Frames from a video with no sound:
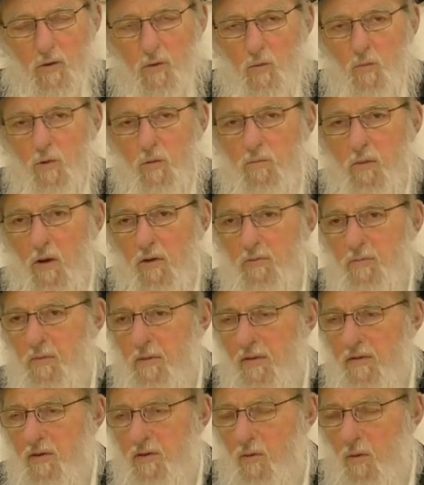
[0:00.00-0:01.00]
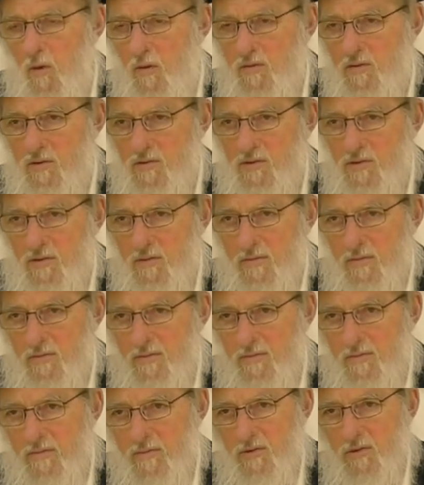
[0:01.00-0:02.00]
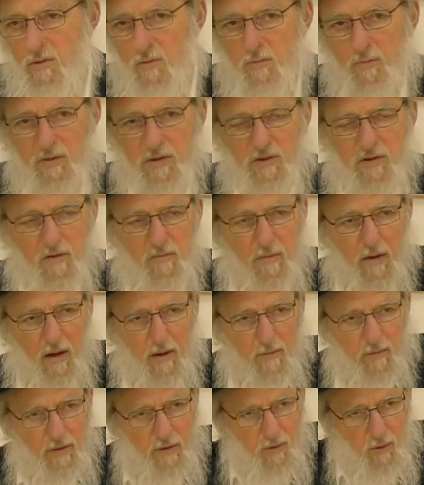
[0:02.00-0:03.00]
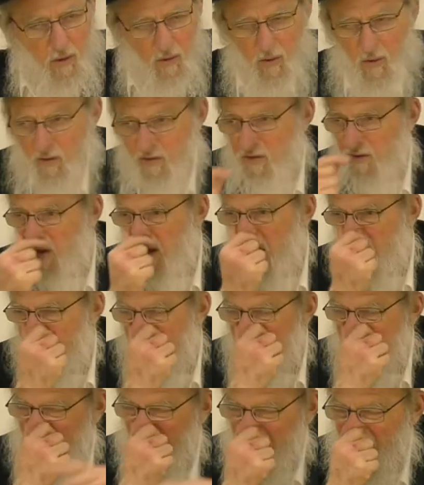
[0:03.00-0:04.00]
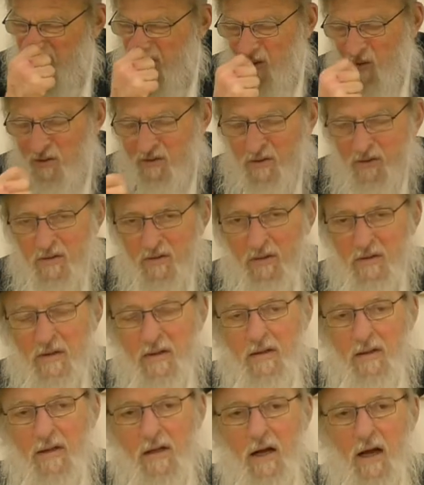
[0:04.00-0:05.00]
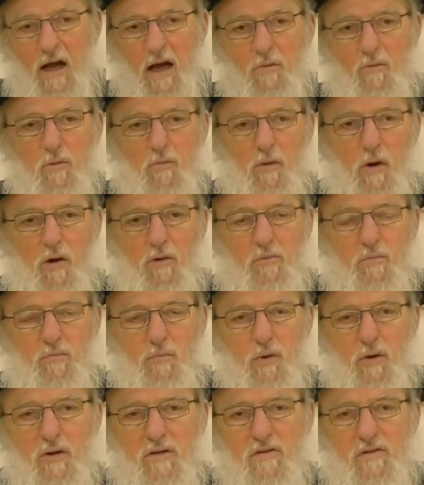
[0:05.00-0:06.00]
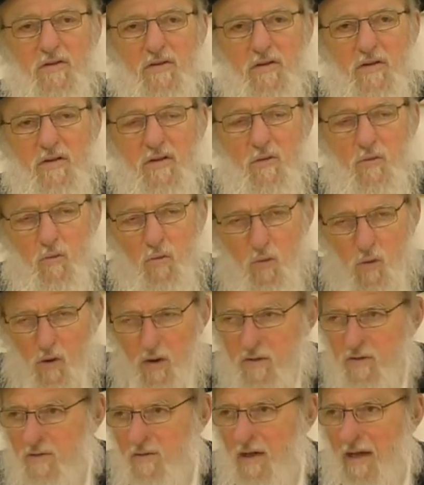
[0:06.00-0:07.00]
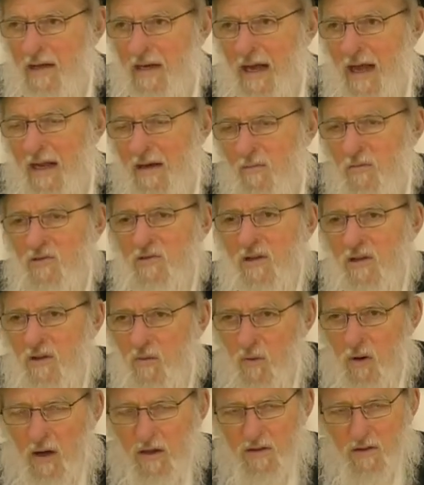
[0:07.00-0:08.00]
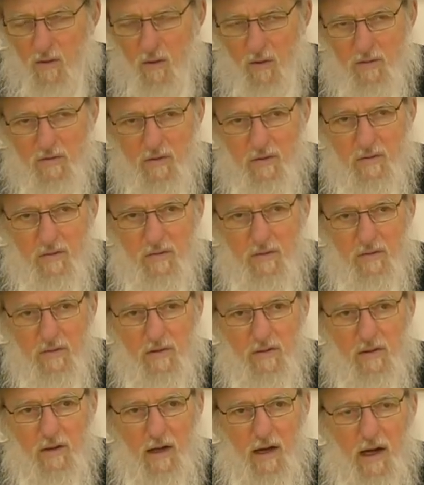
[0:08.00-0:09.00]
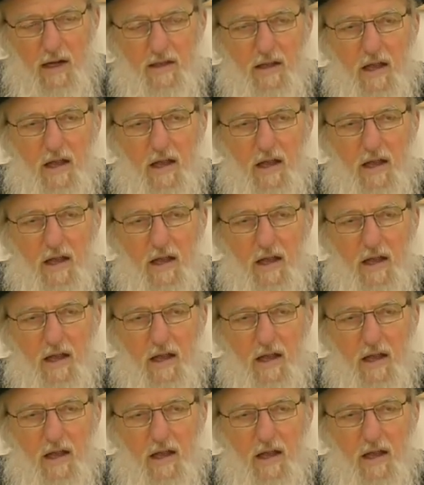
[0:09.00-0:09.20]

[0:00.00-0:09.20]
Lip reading: We'll both build the altars. You priests of Baal, build your altar. I'll be my altar. And we'll both put wood and animals on the altar. And